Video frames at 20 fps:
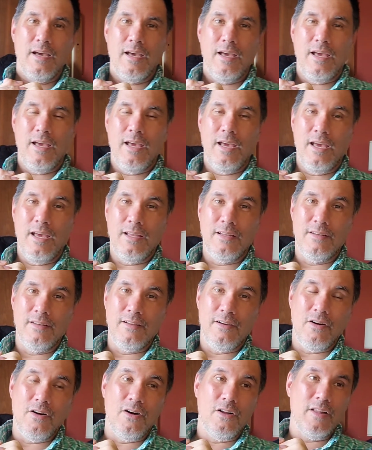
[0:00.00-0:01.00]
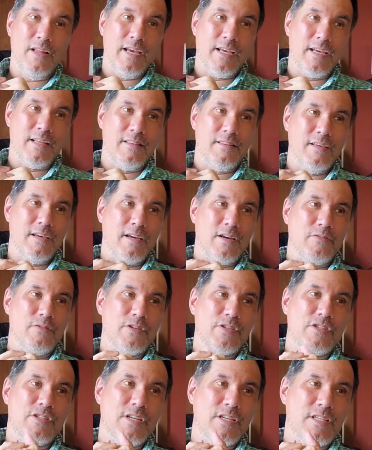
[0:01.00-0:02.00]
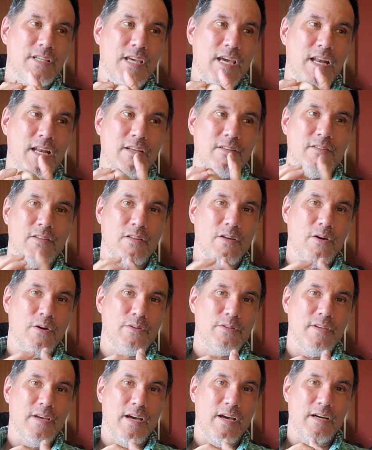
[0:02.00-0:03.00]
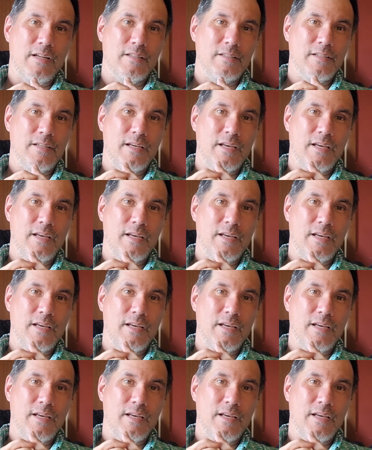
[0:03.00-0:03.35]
and all I could think of was just getting to the hotel.